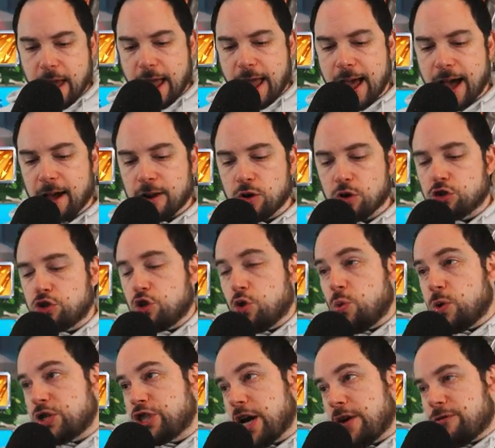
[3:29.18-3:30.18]
and to
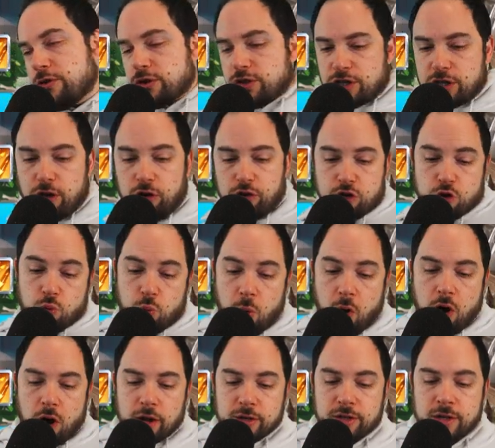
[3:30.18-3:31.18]
whichever skill you
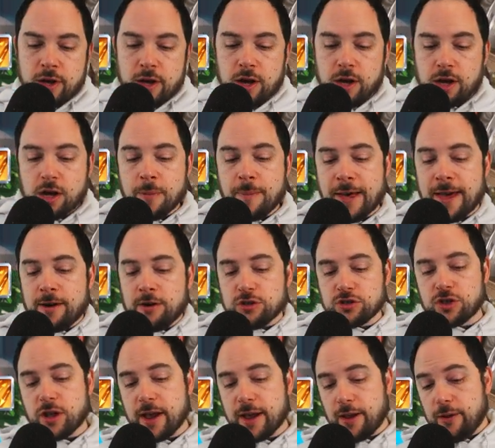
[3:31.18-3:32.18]
want,
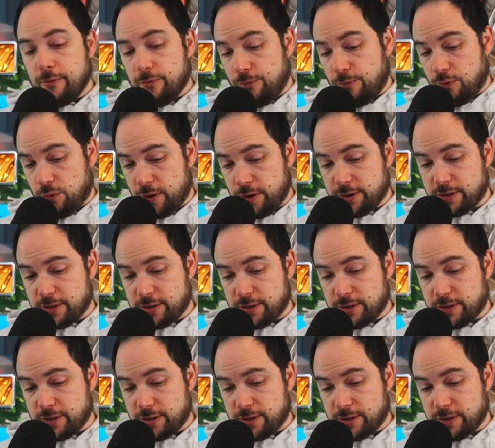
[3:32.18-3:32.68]
commanders like, for